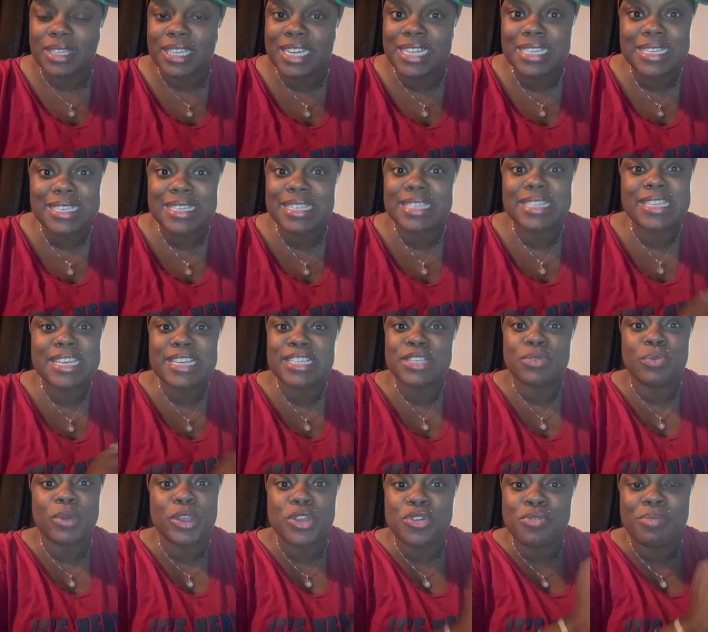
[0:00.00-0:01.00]
This is the
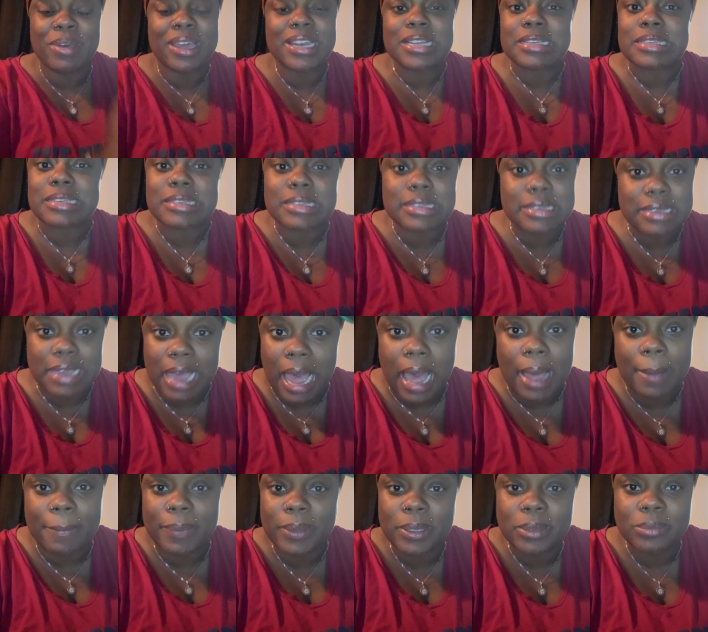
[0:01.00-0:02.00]
season where you better
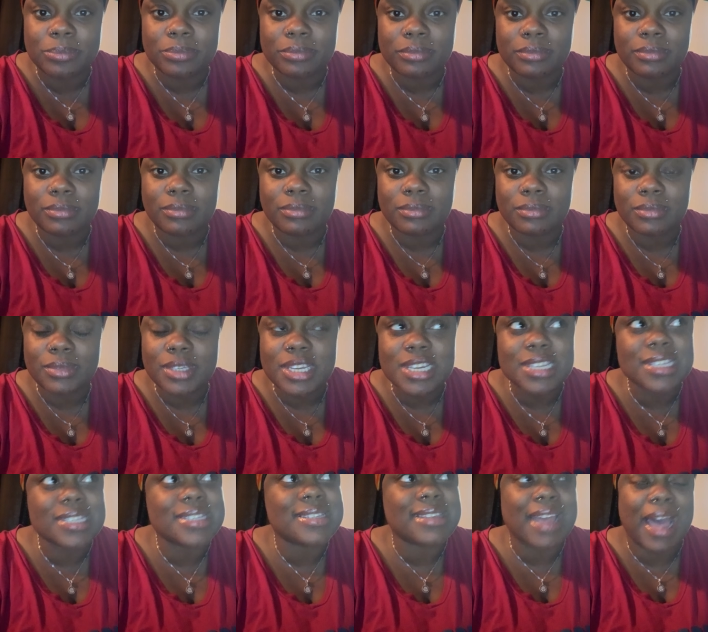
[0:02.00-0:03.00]
stop.
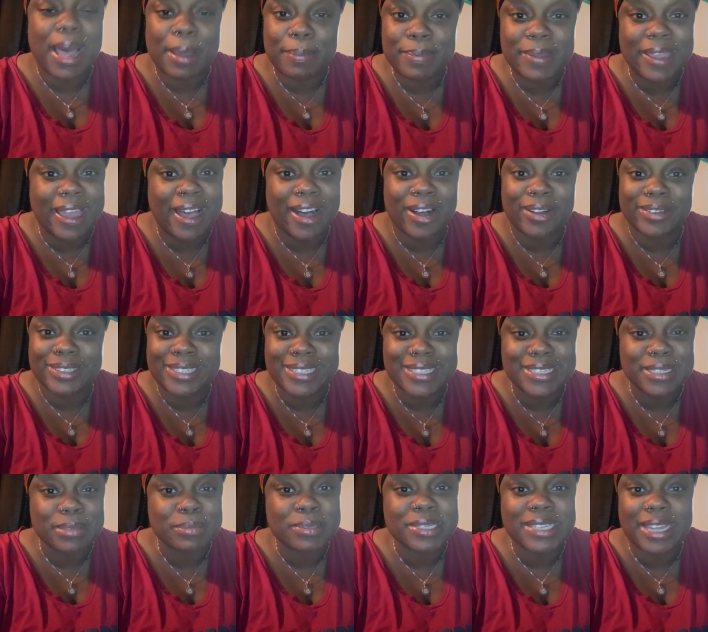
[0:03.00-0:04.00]
Stop, y'all.
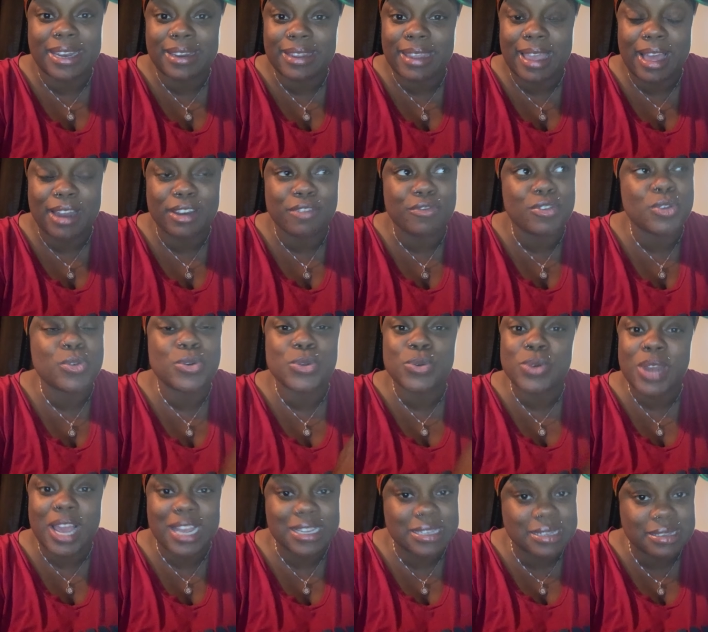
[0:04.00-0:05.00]
Listen, I'm telling y'all, if you do
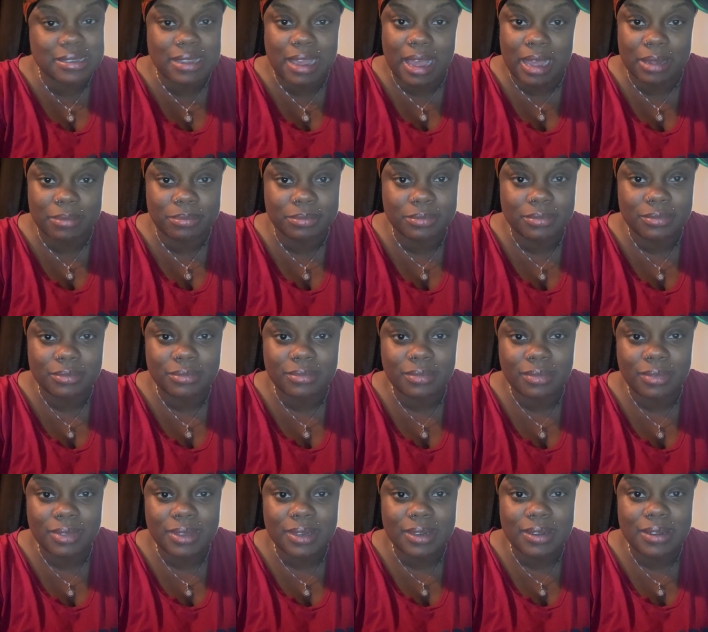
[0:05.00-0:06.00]
not stop,
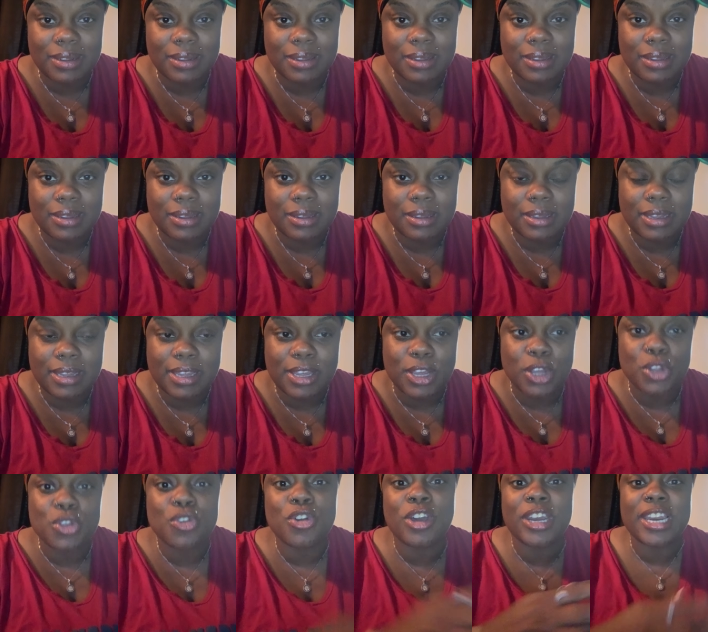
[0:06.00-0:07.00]

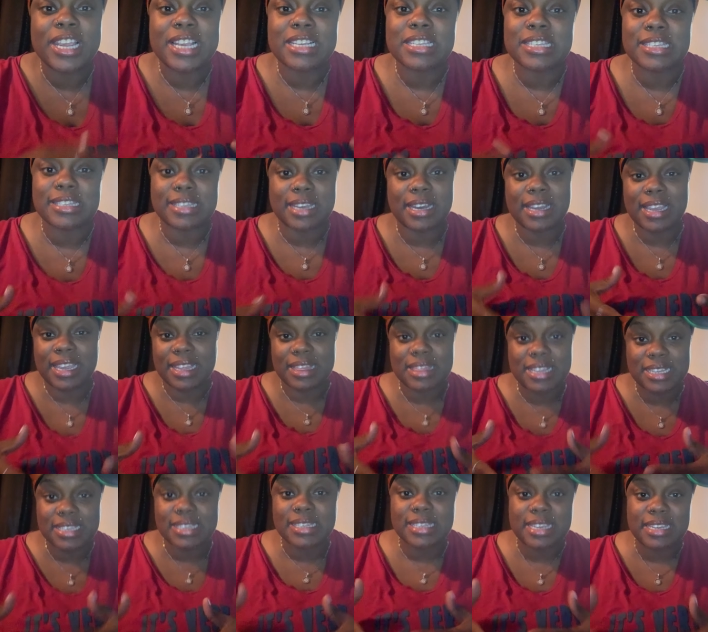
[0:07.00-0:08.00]
you're going to get stuck in
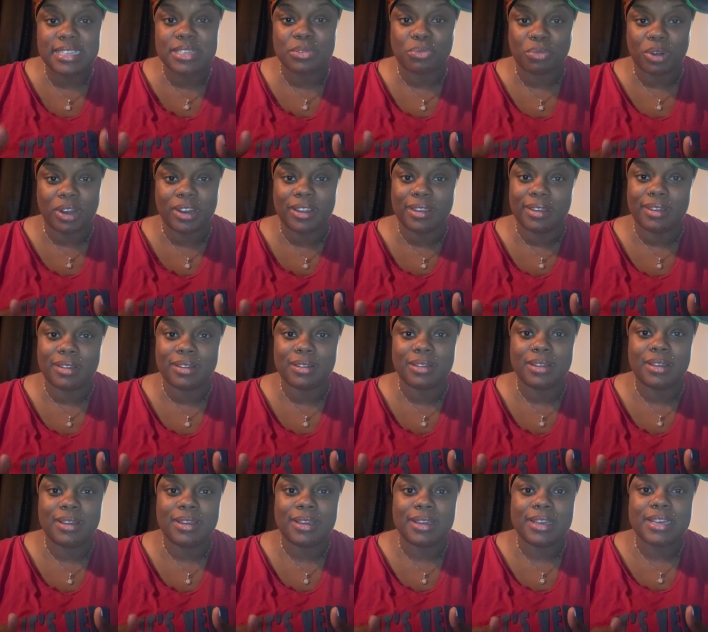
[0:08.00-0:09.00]
this season right here.
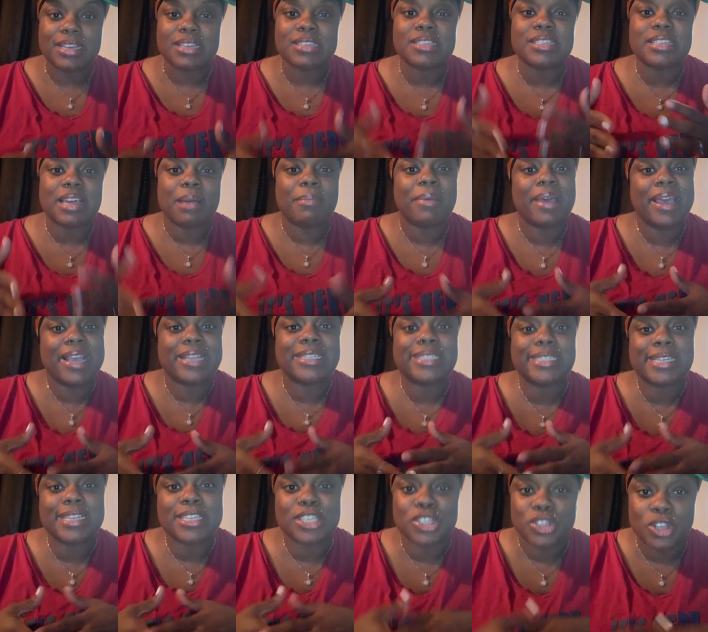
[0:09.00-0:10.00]
Summer has
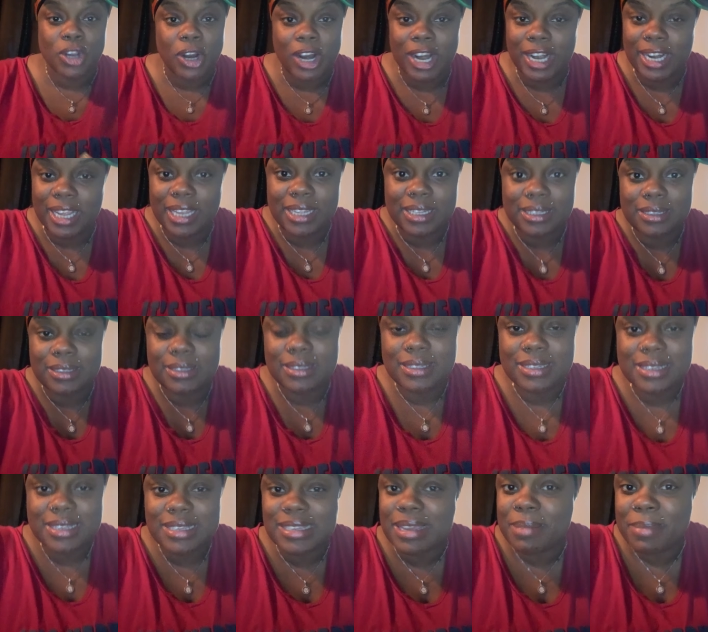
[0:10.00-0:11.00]
just started.
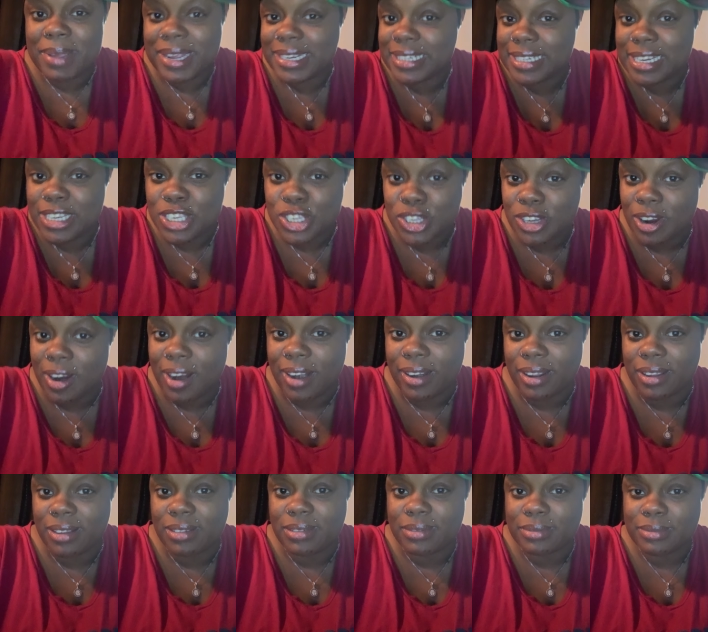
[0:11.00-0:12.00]
Summer has just
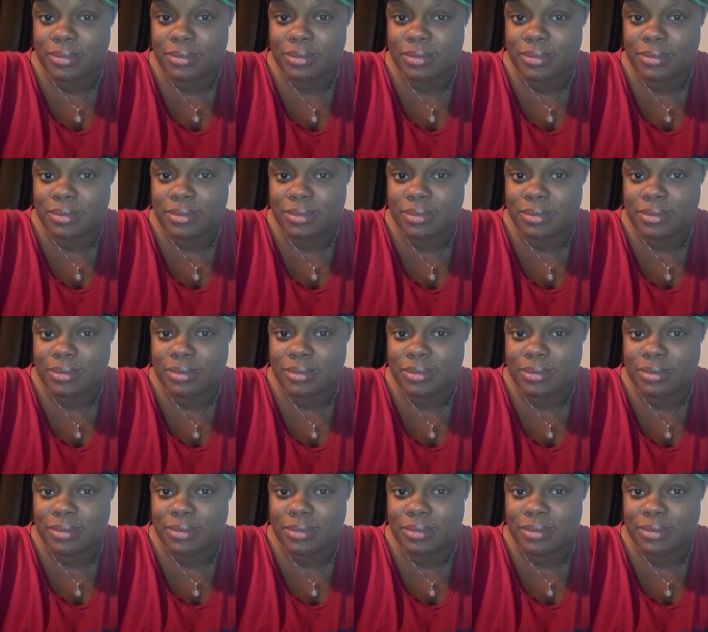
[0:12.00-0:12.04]
started.